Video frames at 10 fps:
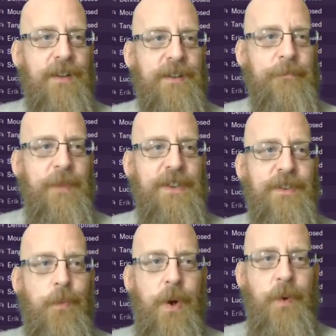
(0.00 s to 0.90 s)
makes
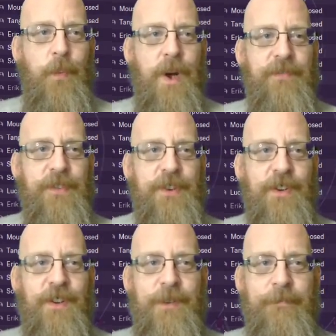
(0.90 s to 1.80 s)
it 1-1 for
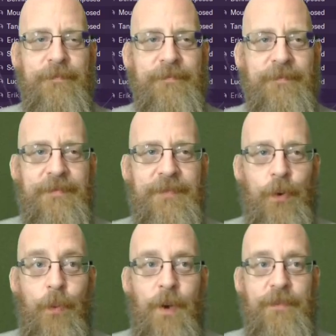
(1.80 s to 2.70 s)
Tottenham.
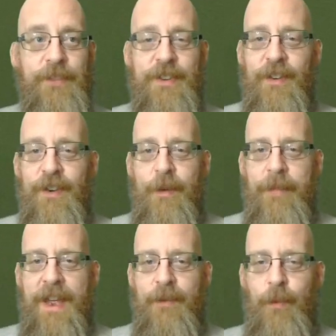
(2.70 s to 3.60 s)
Or 1 for Tottenham
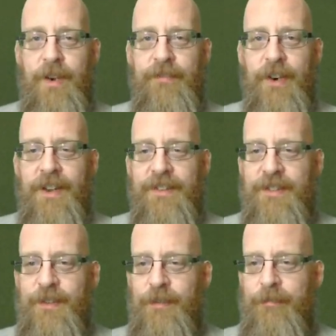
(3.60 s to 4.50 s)
and 1 for
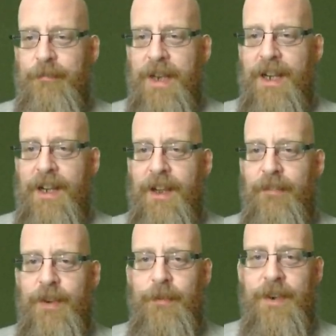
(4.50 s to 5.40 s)
Arsenal. But
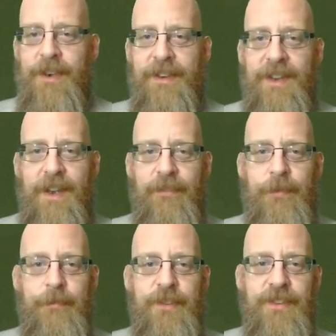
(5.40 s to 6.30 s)
lovely work there
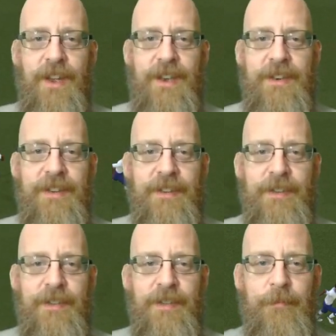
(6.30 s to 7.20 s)
from Son.
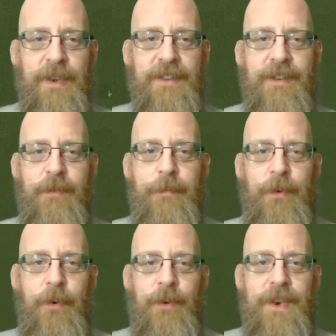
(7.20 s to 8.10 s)
Picks up the
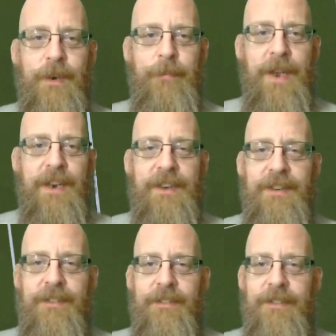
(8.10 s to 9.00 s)
ball, little back
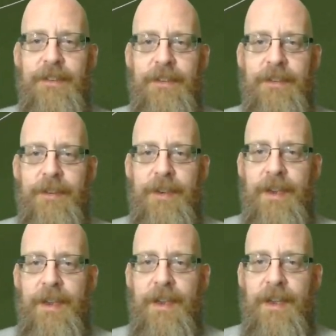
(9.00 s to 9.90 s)
heel.
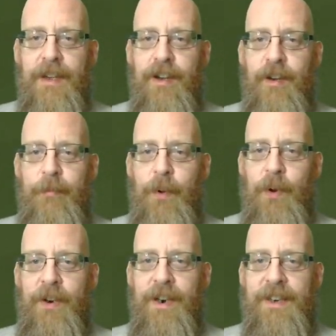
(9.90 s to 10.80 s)
And
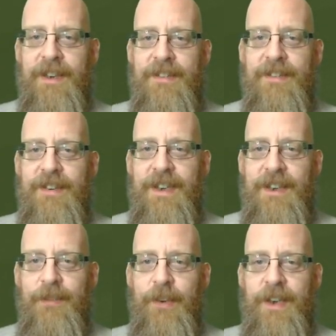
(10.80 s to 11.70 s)
Moura gets on the
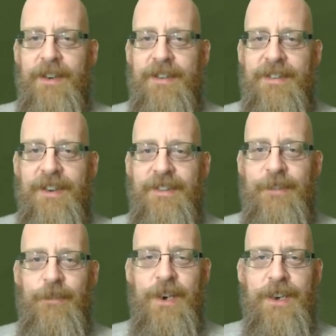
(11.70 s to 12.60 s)
end of it and takes
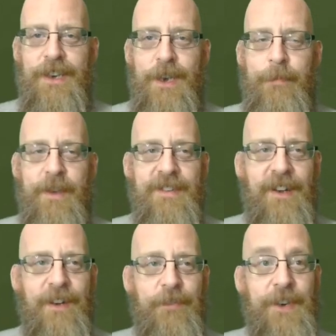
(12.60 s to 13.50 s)
it around the keep. That's a
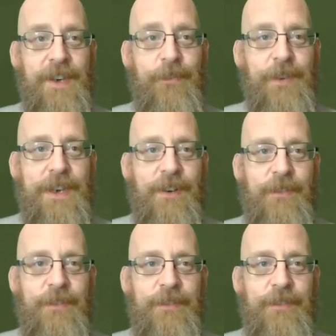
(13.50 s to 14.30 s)
lovely, lovely goal.